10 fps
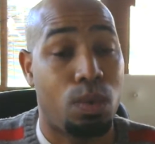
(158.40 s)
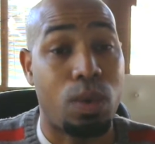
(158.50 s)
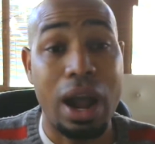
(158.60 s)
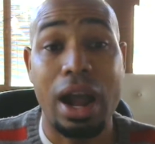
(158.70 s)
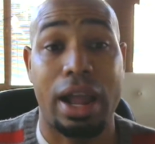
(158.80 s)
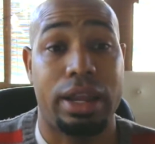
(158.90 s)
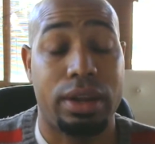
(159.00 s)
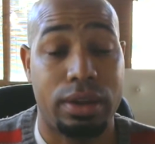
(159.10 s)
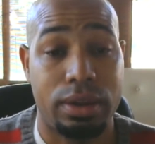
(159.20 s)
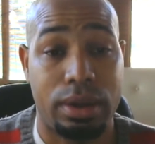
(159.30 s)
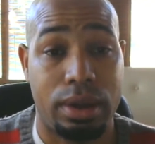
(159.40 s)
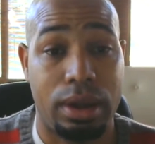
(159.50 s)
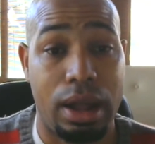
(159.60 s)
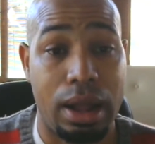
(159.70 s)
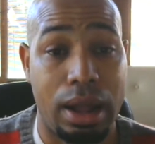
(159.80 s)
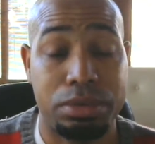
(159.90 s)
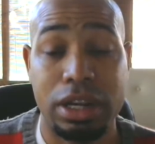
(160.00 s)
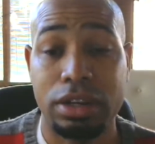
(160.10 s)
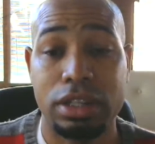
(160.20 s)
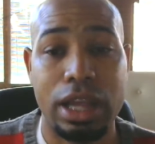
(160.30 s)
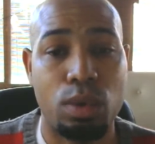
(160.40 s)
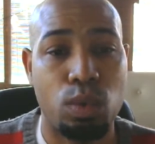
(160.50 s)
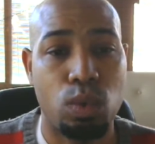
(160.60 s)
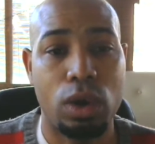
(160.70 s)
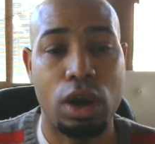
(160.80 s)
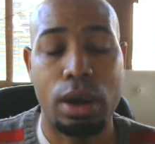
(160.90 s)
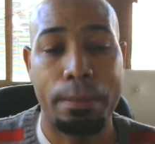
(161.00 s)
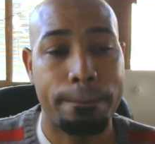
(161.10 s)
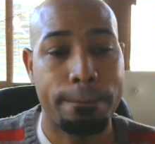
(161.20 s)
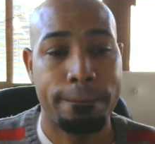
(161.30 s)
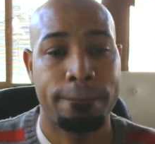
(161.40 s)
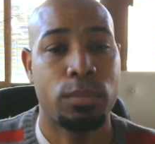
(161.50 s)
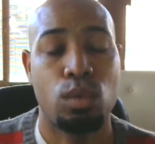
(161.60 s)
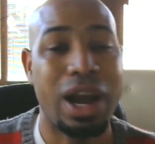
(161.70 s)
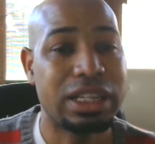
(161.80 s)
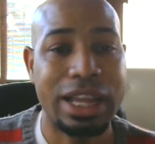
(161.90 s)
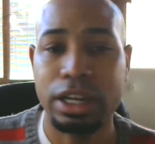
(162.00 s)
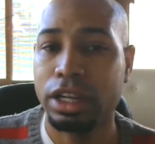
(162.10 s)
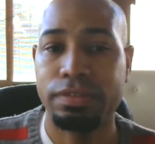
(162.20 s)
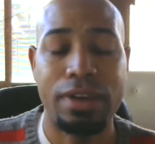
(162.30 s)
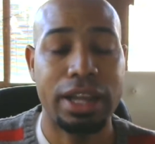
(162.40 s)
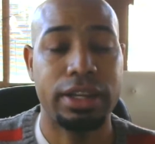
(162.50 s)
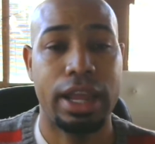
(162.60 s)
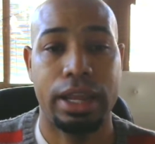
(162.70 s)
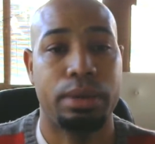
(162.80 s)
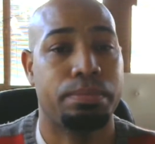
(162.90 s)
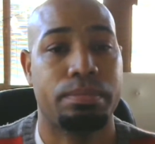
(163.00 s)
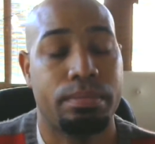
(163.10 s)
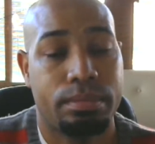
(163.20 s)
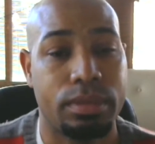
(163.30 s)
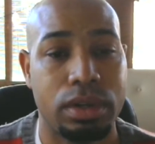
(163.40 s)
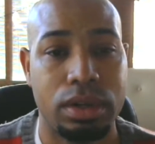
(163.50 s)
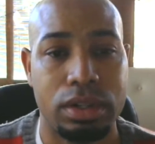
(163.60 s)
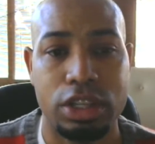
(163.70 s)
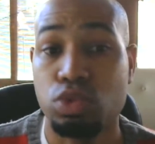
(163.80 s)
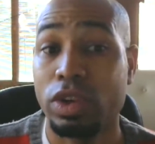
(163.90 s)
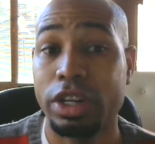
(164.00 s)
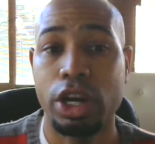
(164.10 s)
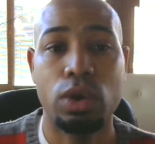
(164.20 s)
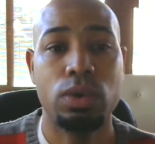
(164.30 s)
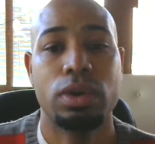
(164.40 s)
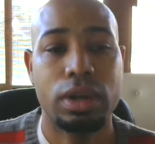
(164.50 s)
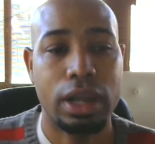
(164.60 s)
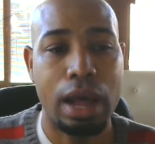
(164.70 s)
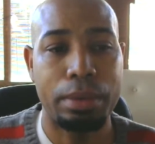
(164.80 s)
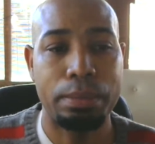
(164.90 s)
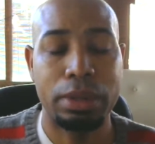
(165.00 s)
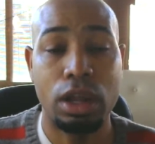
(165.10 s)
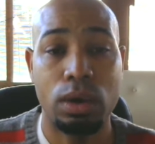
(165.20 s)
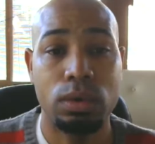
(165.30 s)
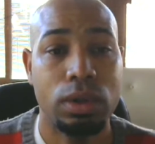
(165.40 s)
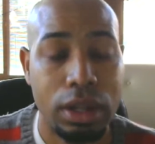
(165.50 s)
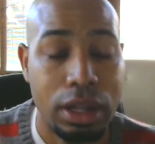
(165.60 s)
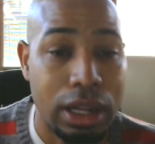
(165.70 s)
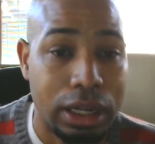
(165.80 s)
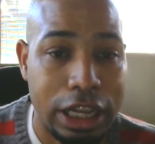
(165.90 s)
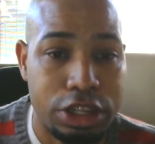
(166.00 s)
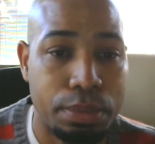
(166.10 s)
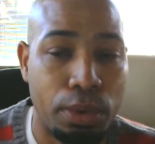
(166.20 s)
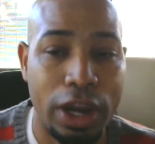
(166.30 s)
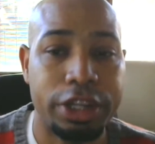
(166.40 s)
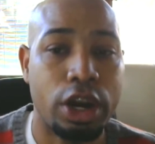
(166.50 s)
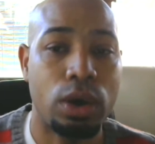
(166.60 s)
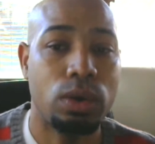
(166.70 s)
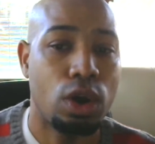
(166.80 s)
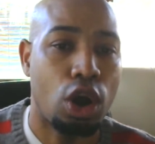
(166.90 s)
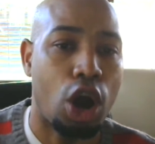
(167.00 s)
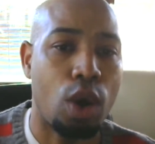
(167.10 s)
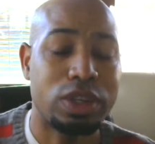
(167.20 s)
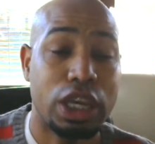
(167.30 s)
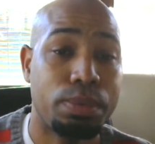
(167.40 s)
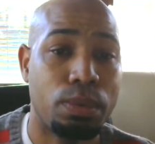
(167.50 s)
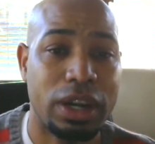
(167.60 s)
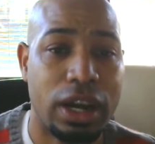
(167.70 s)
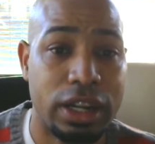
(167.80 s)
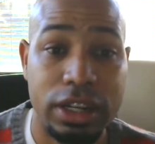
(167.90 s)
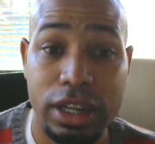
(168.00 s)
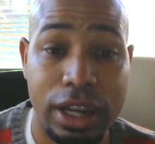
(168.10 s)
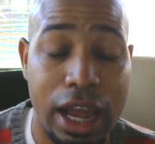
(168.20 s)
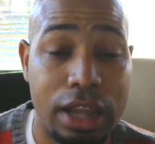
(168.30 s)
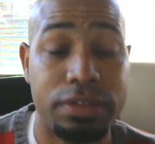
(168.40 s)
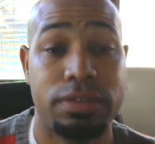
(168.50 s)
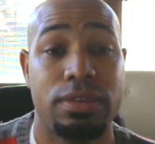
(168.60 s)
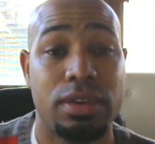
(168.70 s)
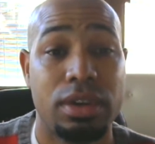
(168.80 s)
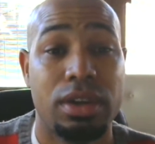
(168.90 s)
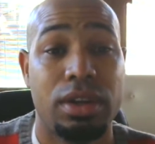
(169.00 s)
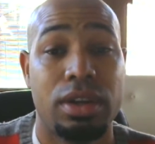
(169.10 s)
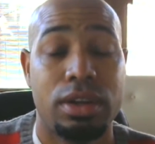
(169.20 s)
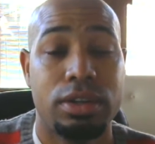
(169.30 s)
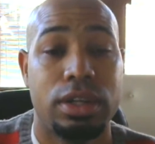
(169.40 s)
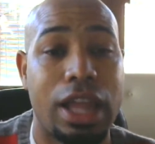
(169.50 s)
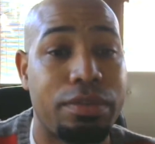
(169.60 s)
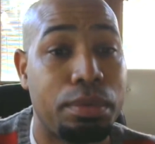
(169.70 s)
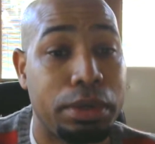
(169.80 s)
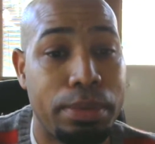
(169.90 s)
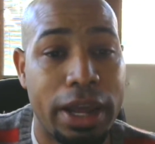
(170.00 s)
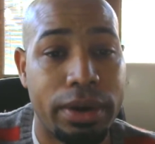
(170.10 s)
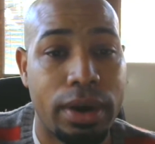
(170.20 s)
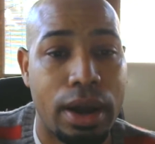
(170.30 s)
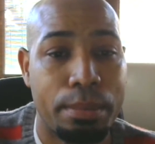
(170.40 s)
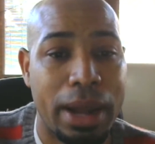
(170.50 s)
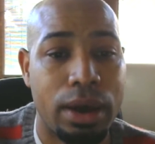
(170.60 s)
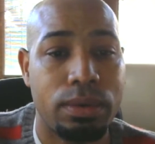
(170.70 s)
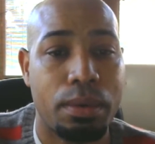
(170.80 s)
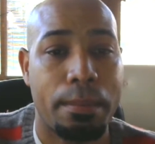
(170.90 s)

Why? I'm shouting this out. Um, why it's not a good fighting game? Just want to know. Comment below. Let your boy know. Always keep it 100 in your life. Your life will be better. I'm out.